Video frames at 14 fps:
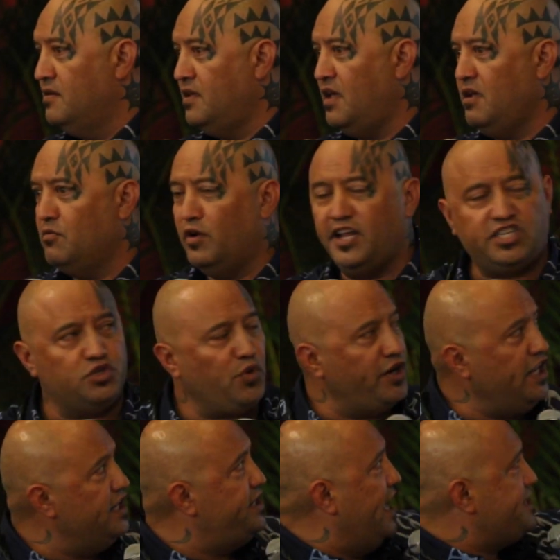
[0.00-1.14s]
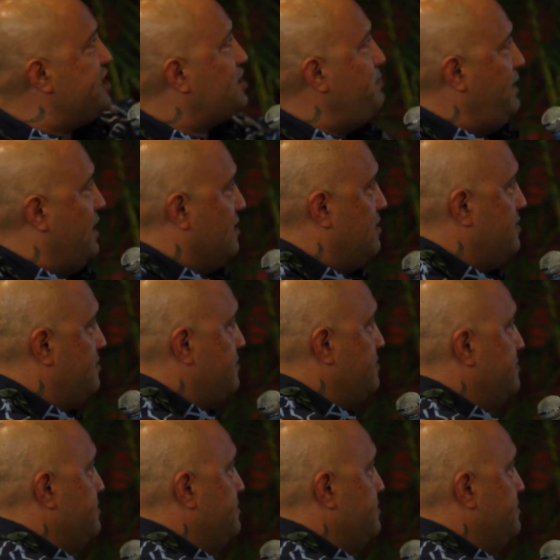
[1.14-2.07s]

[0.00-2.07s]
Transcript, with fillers: Yeah? What does this word indigenous mean?